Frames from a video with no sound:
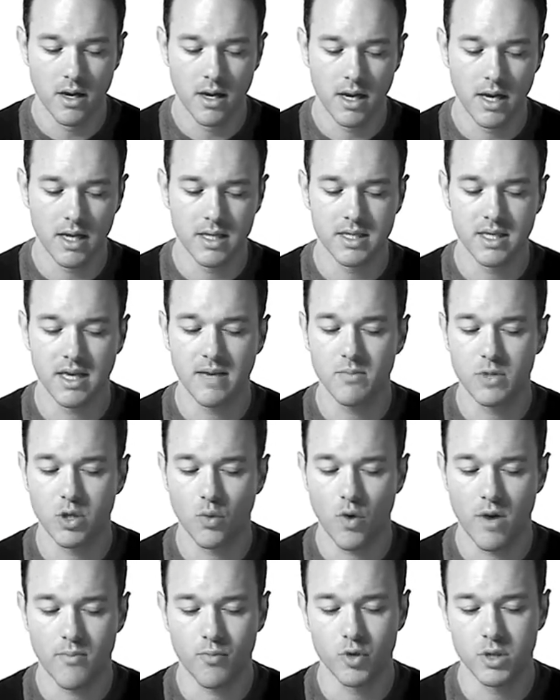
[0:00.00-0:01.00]
It seemed to
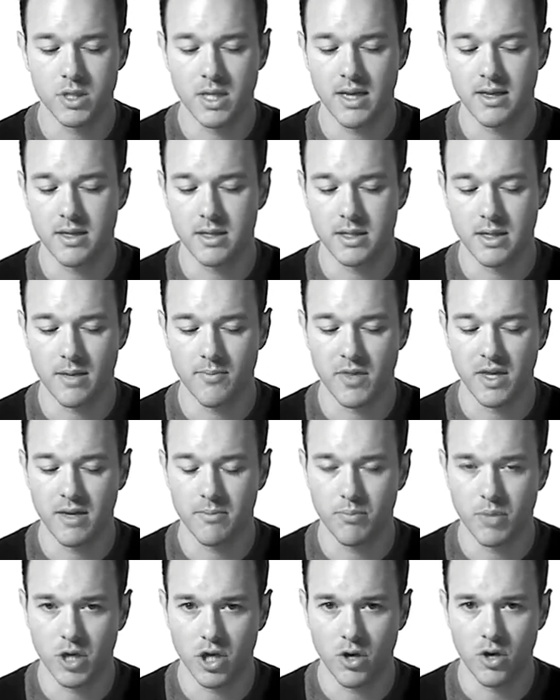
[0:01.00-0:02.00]
represent something
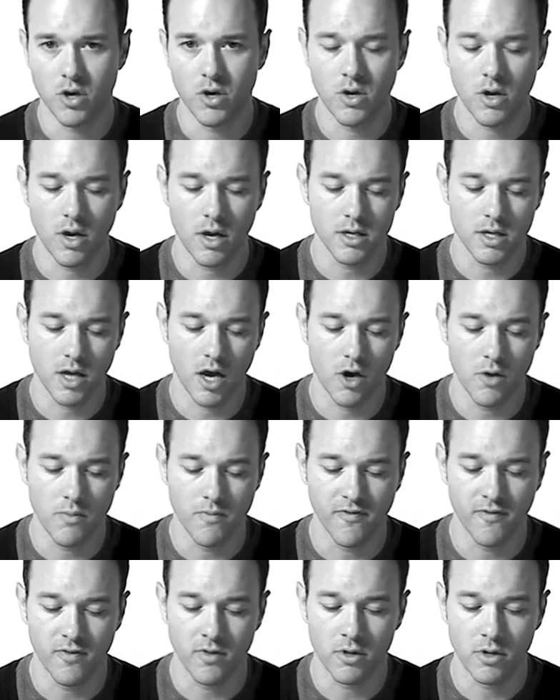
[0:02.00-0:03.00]
pure and
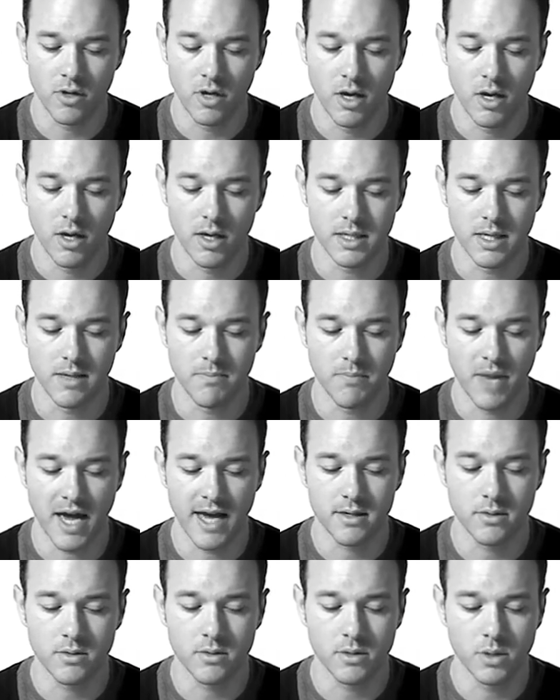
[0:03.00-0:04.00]
hopeful as it
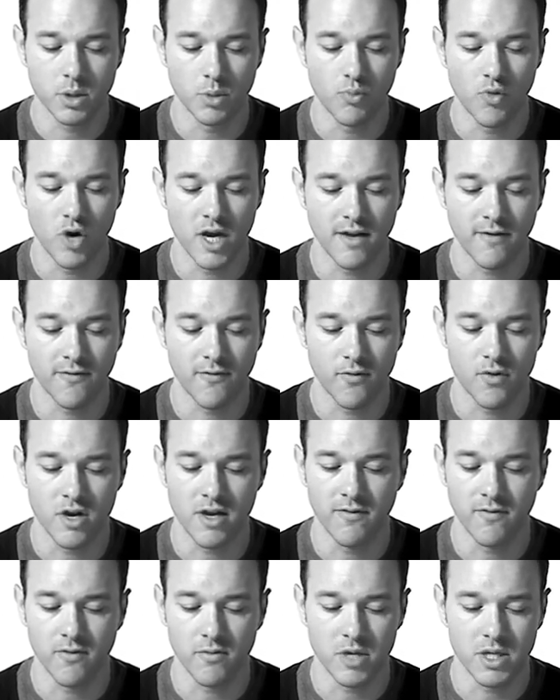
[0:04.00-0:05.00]
battled to break free
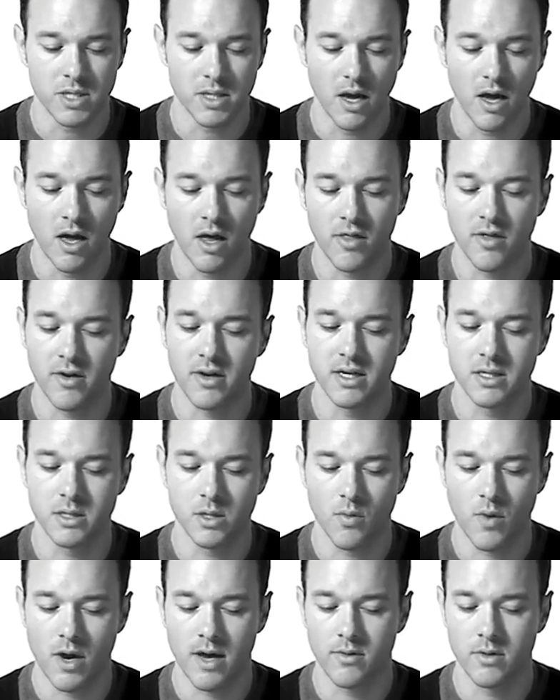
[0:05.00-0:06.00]
from its earthly
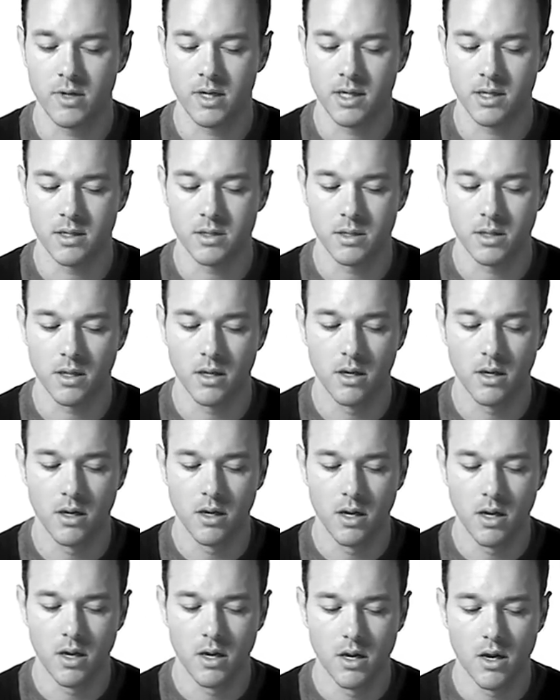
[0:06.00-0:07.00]
surroundings.
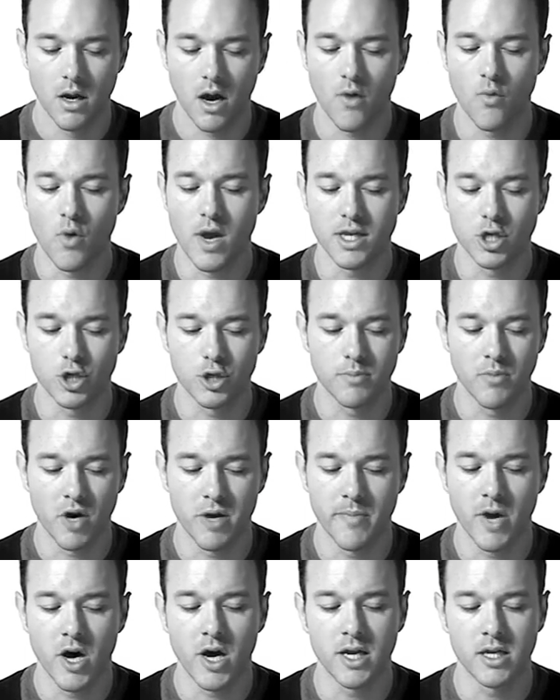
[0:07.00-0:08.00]
I wrenched my
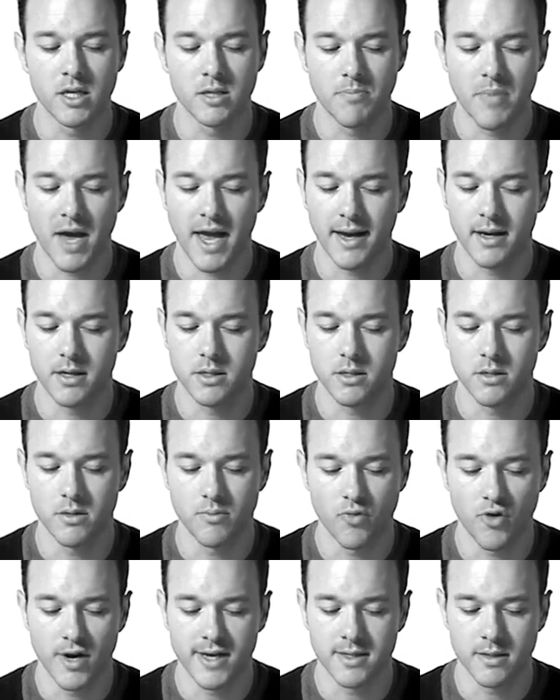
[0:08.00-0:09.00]
mind back to the
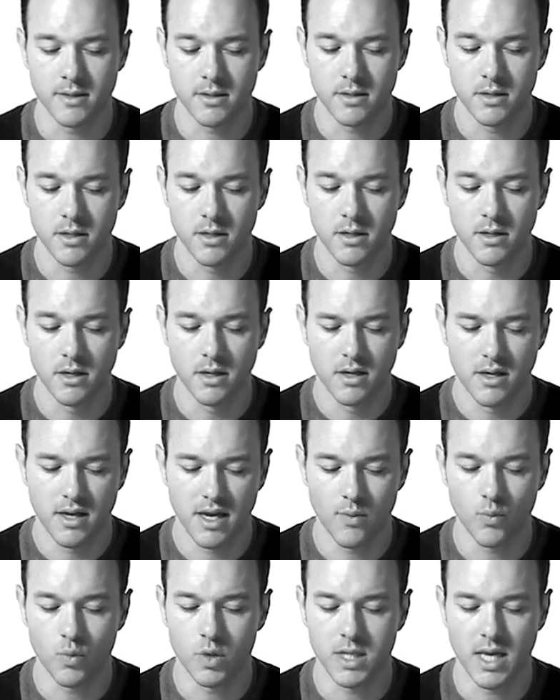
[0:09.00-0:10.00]
present.
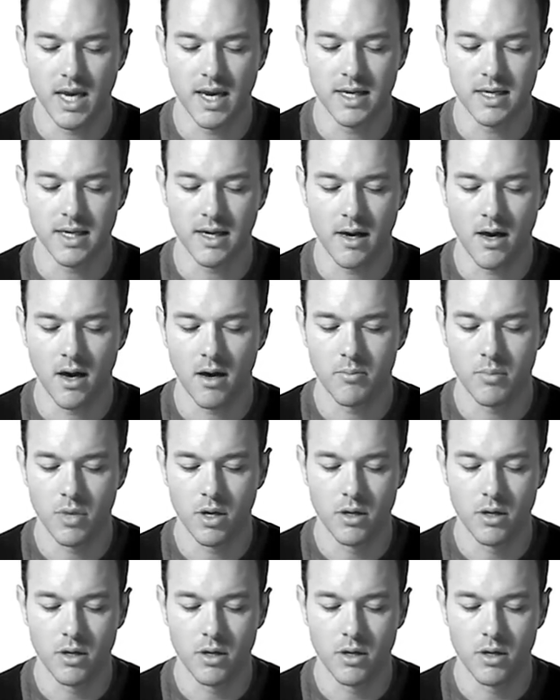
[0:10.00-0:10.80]
It was heating up.